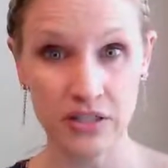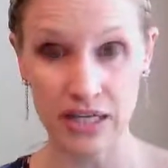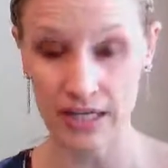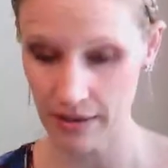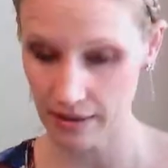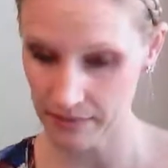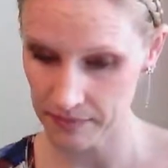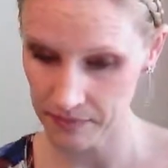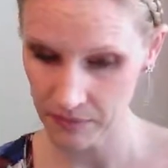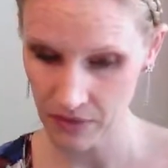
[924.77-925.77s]
Dang.
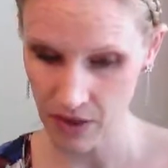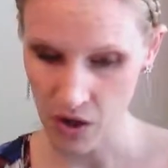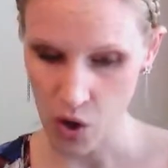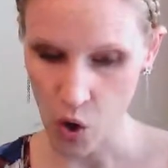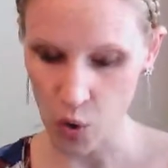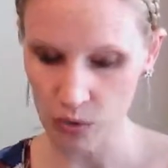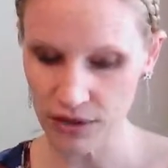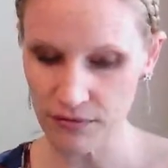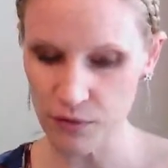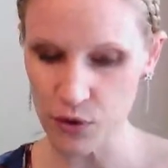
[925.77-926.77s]

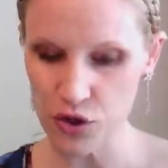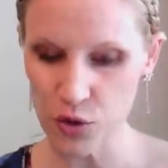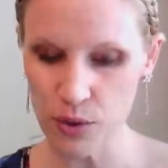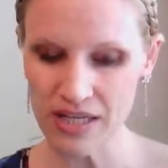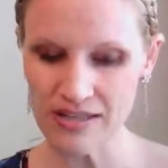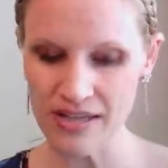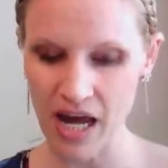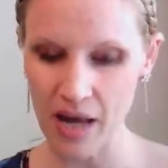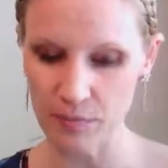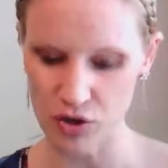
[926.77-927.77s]
Only the fortuitous
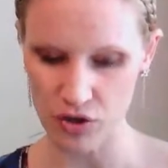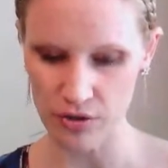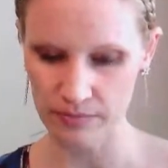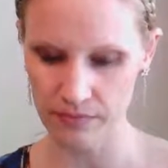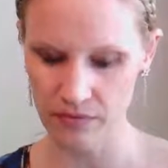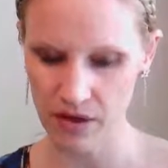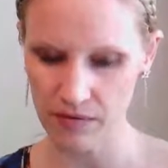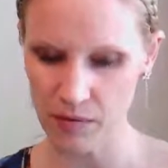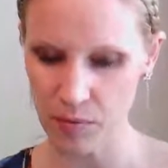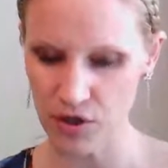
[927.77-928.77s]
capture
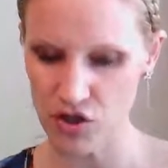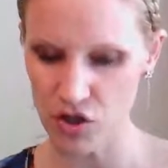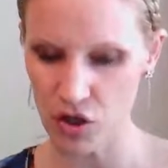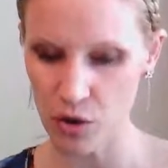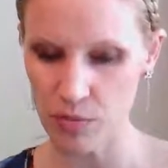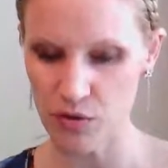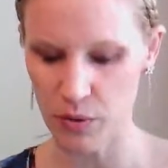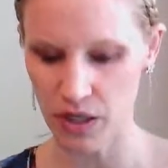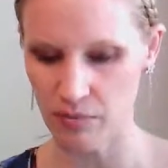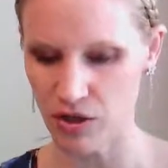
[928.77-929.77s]
of the British
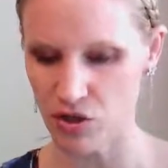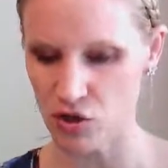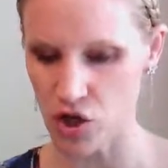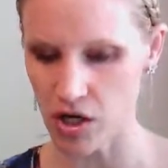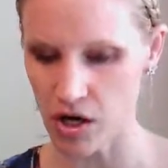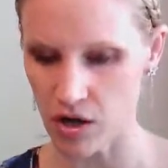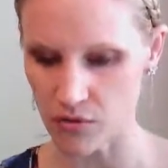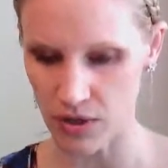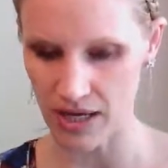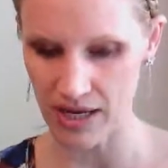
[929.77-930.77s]
go-between, Major John
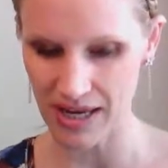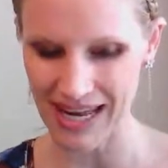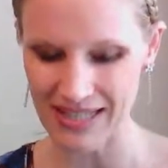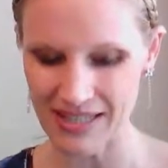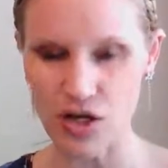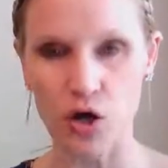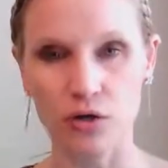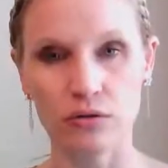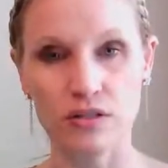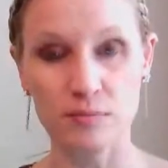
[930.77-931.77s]
Andre, had ended
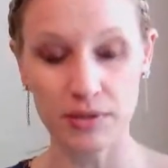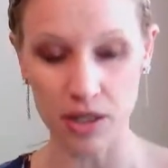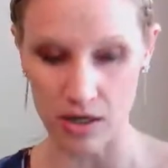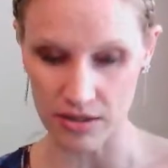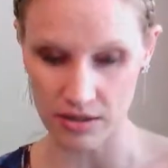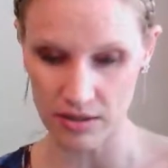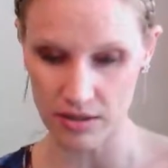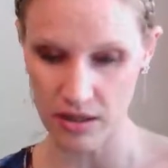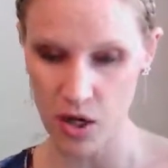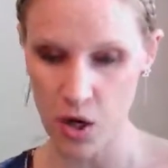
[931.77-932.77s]
Arnold's plot.
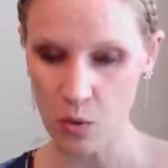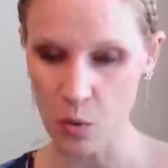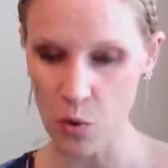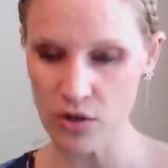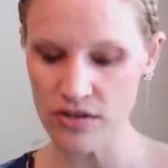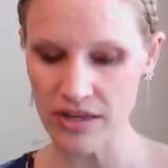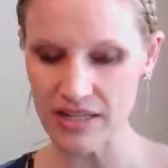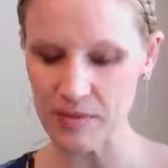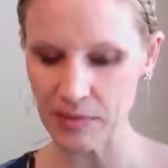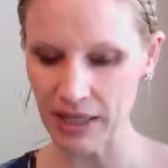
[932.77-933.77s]
Warned that
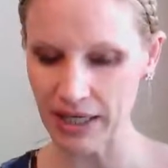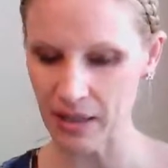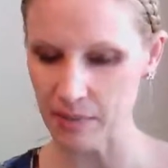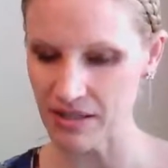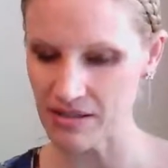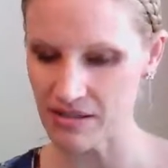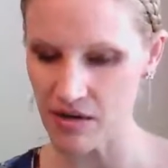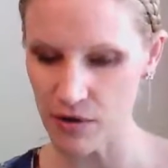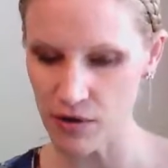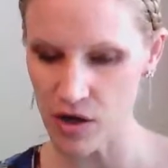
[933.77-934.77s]
his plan had been
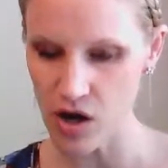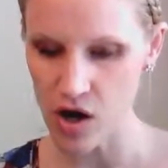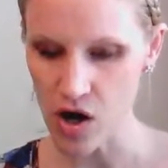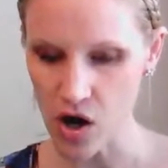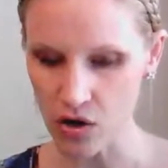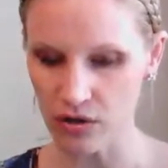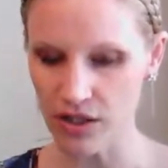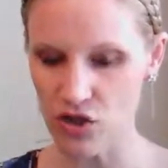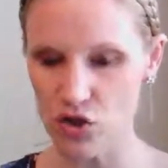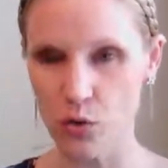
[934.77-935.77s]
discovered, Arnold
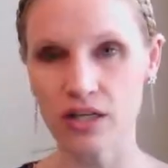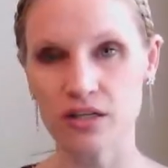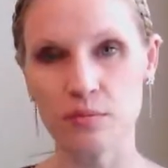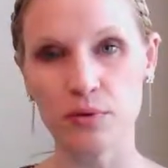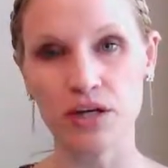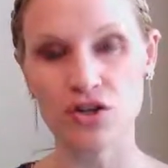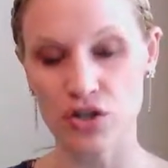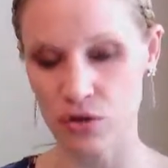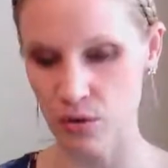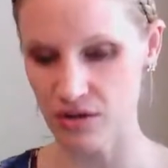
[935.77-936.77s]
had joined the British
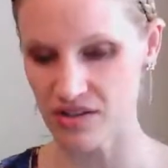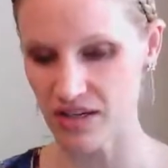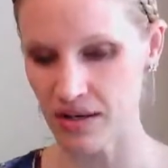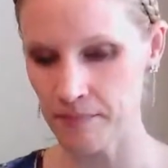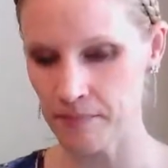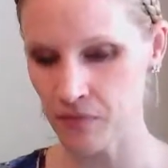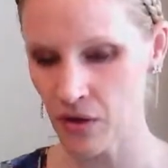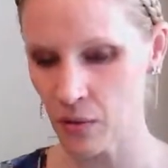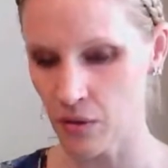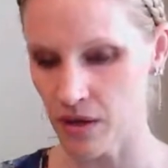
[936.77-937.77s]
in New York City,
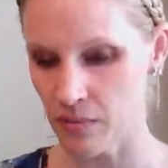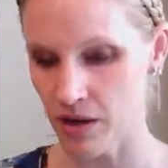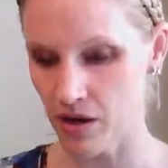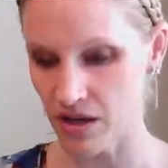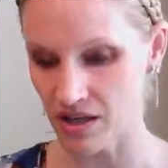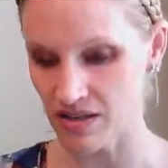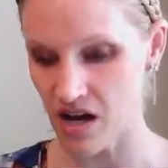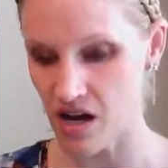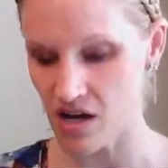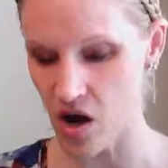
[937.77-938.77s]
while the Americans
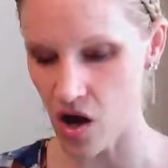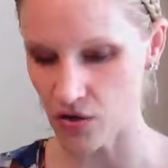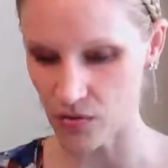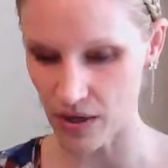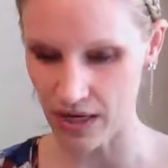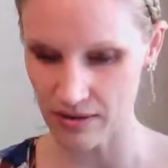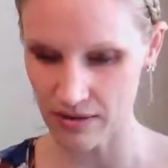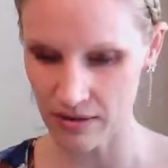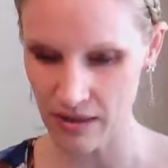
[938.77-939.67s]
hung Andre